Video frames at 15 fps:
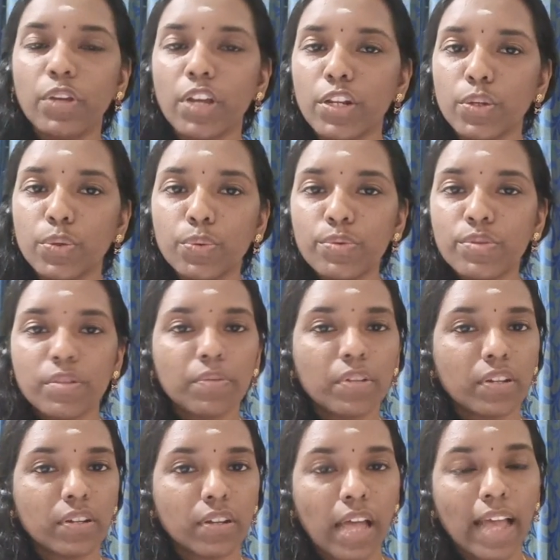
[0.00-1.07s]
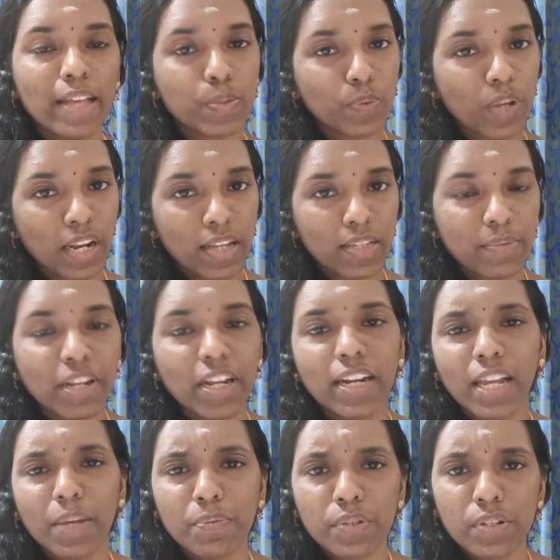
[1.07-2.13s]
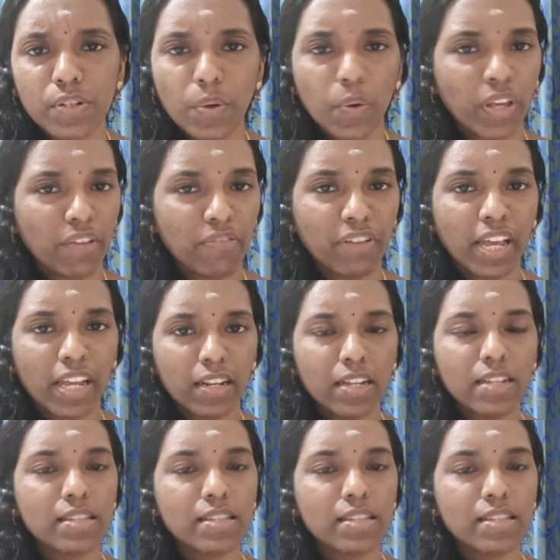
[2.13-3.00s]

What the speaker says: you can use as well as many times. It's okay, fine.